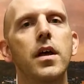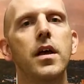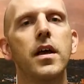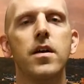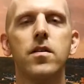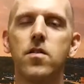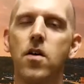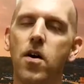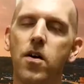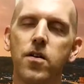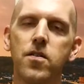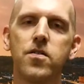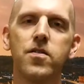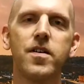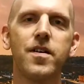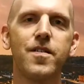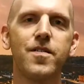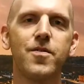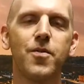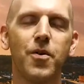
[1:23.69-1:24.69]
is
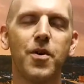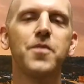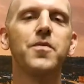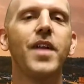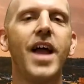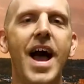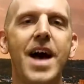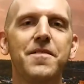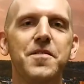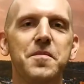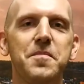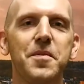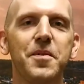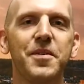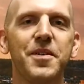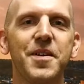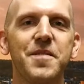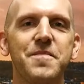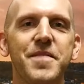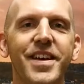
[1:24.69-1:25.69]
honestly sort of laughable
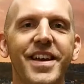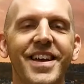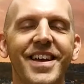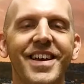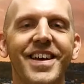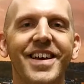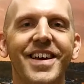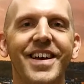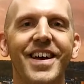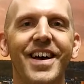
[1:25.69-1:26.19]
to me.